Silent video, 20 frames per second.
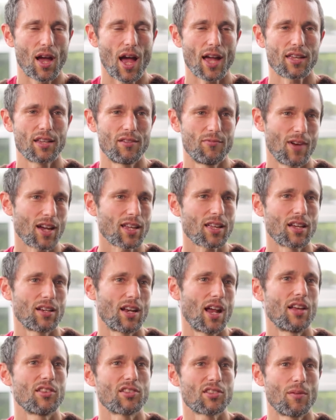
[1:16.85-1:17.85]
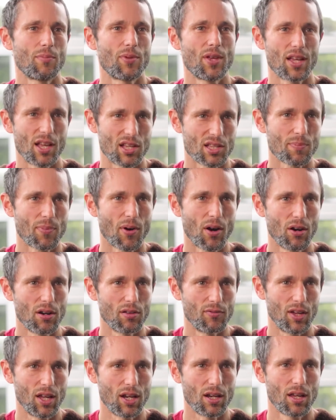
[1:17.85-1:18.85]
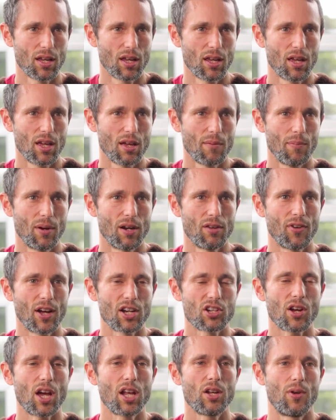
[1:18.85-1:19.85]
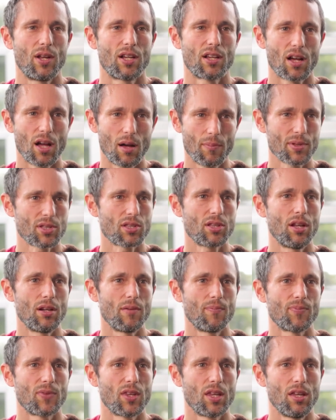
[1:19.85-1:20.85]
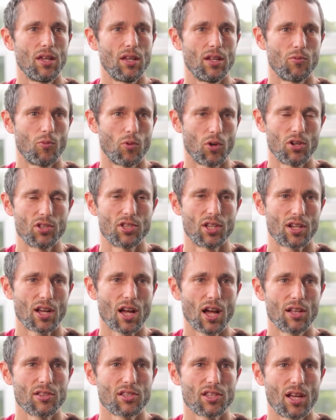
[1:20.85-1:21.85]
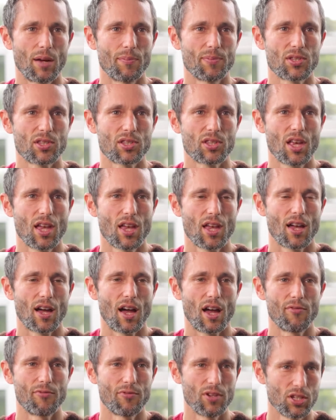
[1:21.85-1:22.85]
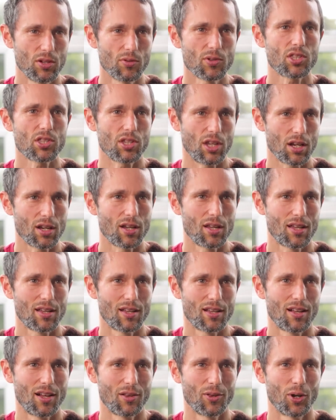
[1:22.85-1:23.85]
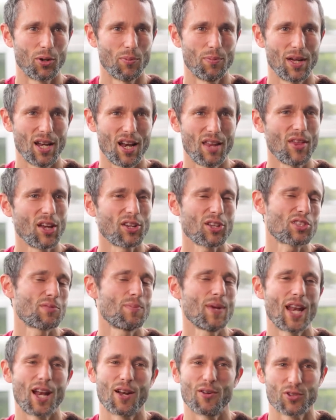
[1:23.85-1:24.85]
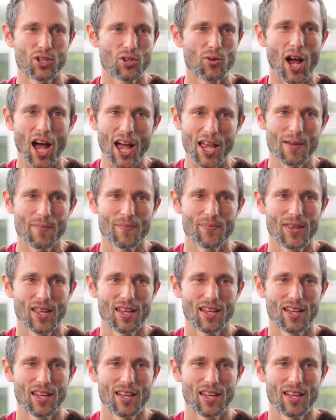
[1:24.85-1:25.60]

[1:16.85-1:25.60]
I can recognize something as part of it, but if I try to encompass it in words and concepts, I've reduced it a little bit. And that doesn't mean I don't try,